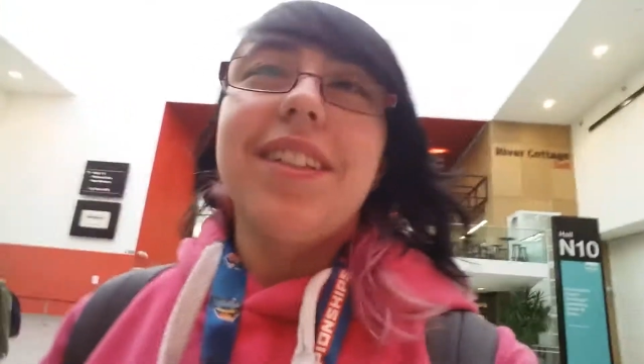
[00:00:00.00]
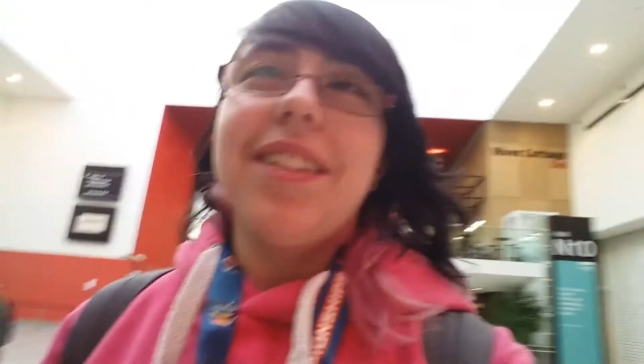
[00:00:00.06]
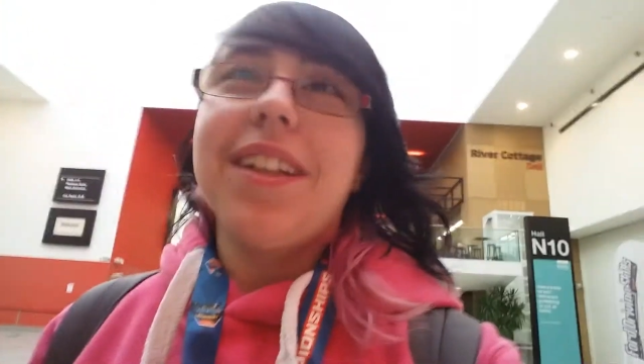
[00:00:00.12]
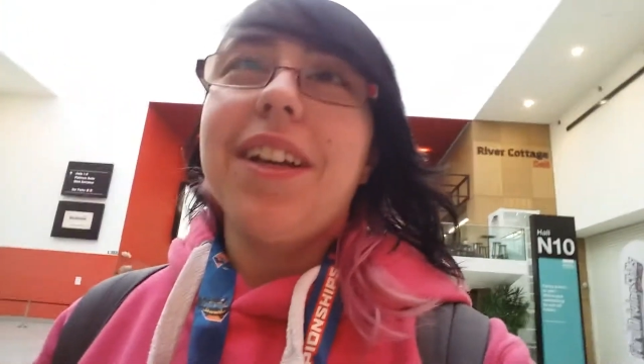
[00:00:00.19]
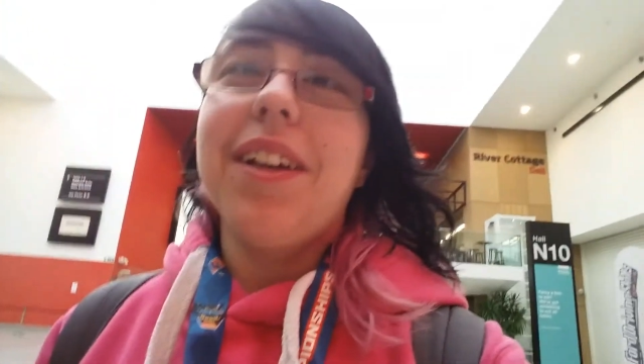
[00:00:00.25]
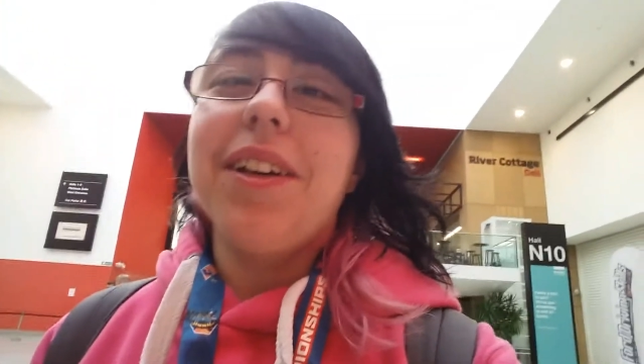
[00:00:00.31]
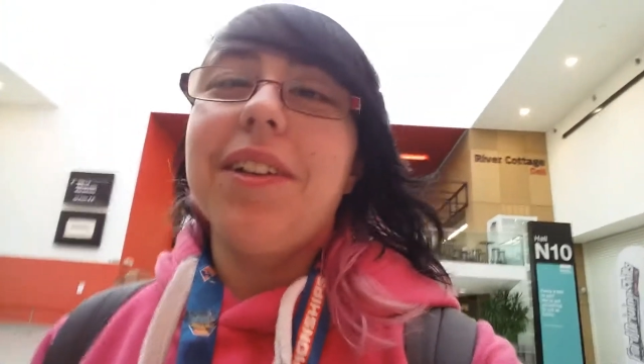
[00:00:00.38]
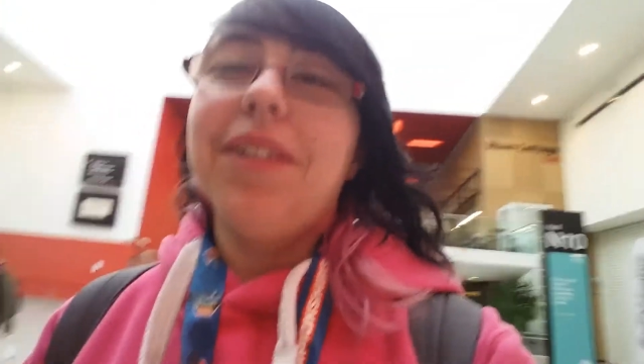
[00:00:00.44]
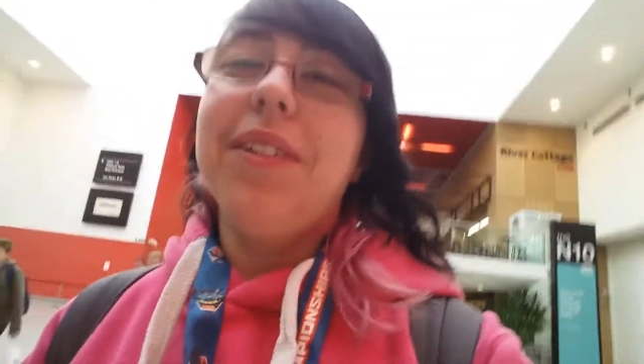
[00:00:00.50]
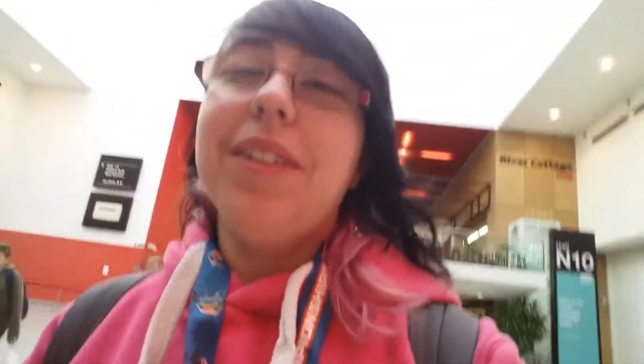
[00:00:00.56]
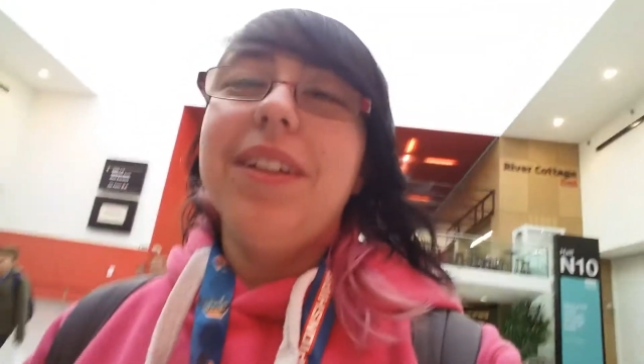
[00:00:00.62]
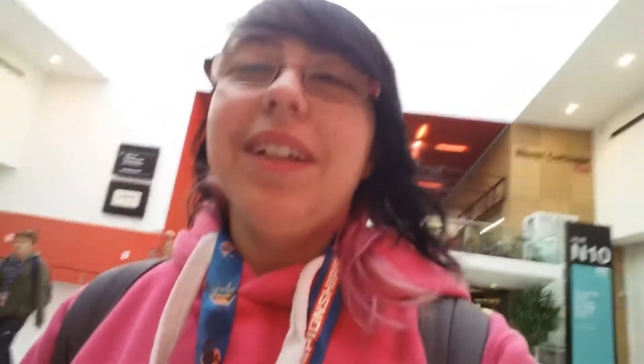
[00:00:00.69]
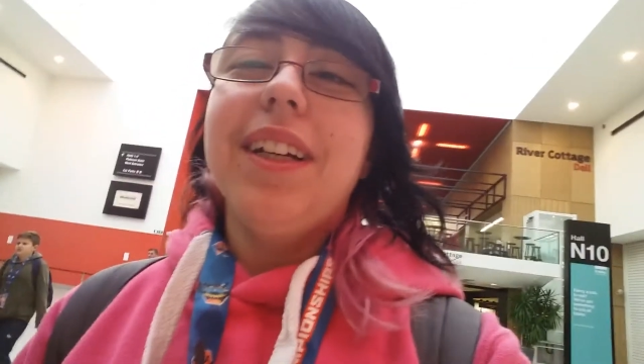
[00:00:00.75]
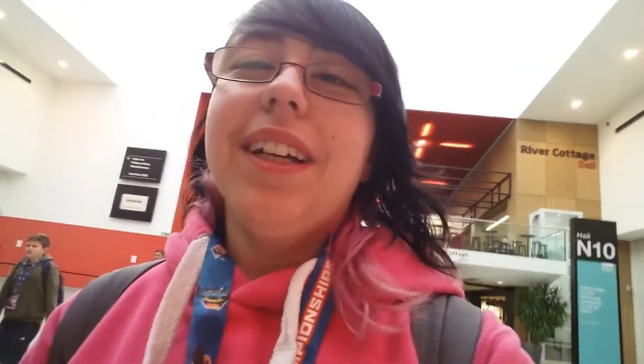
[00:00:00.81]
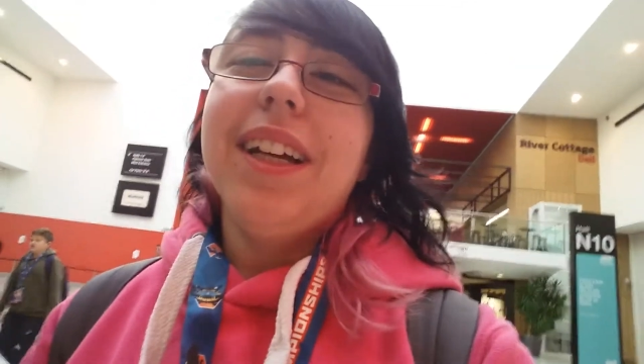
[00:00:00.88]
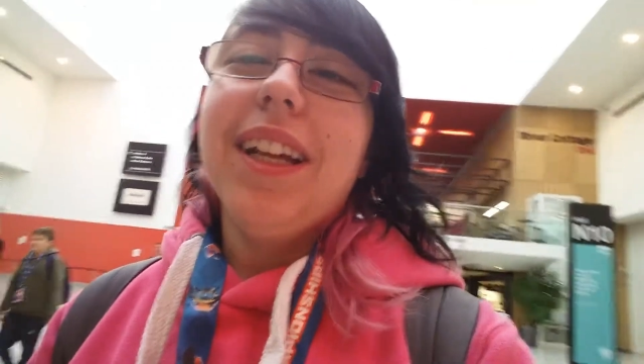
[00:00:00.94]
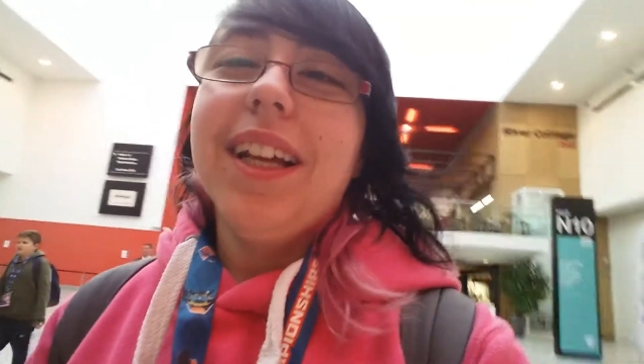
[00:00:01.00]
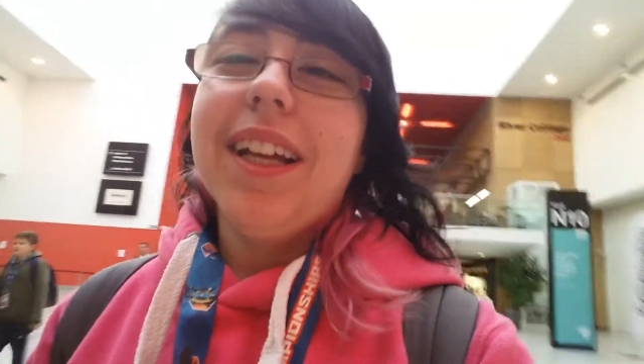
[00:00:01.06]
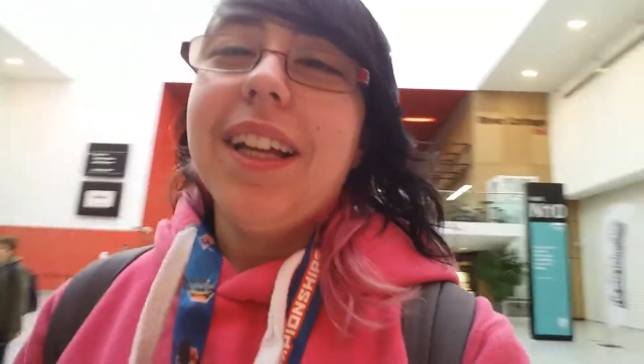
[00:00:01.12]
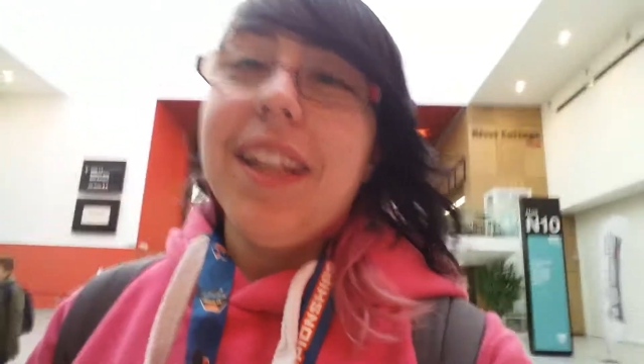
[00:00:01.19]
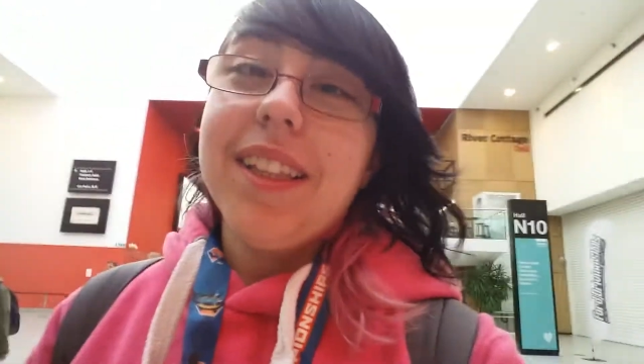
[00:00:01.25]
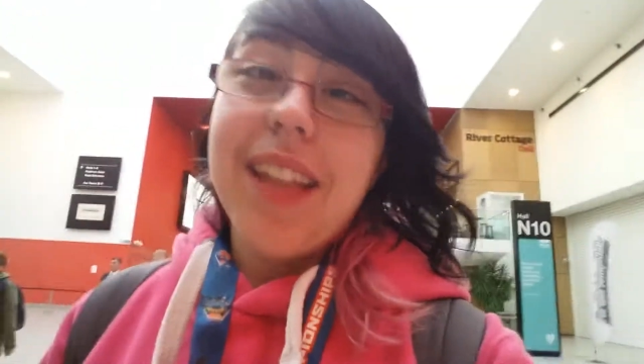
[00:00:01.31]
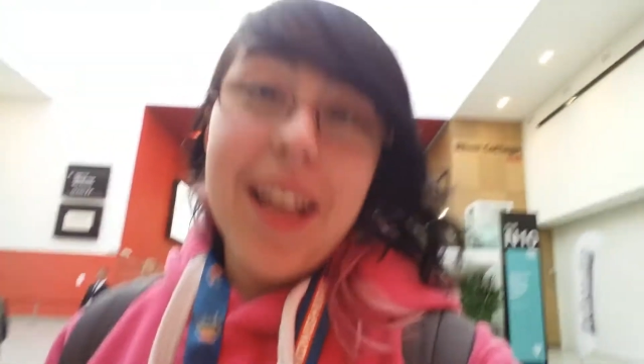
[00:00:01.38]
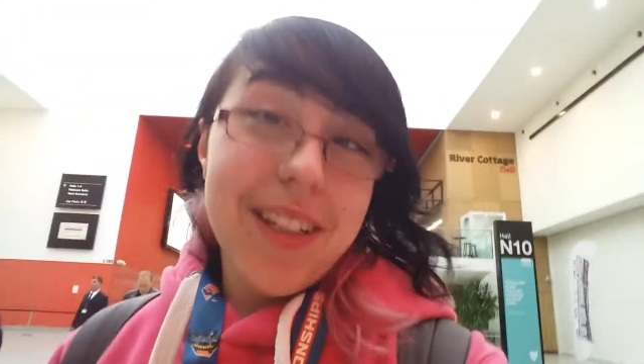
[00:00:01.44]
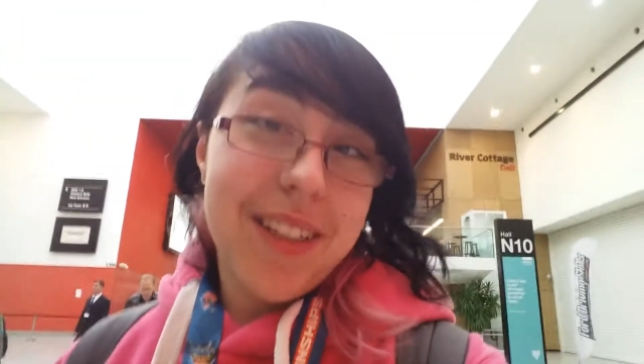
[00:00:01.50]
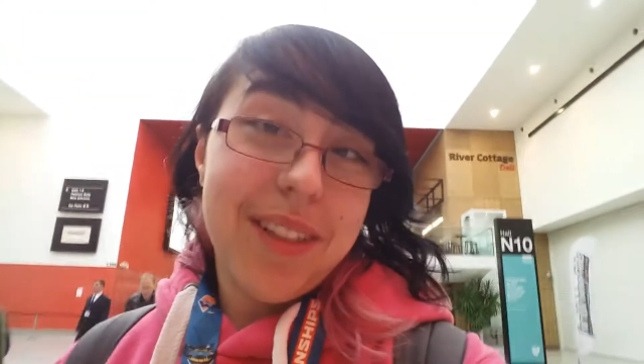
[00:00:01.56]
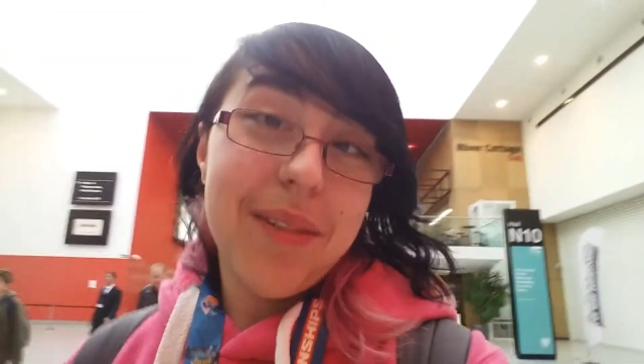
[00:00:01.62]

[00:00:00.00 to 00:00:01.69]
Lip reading: So that's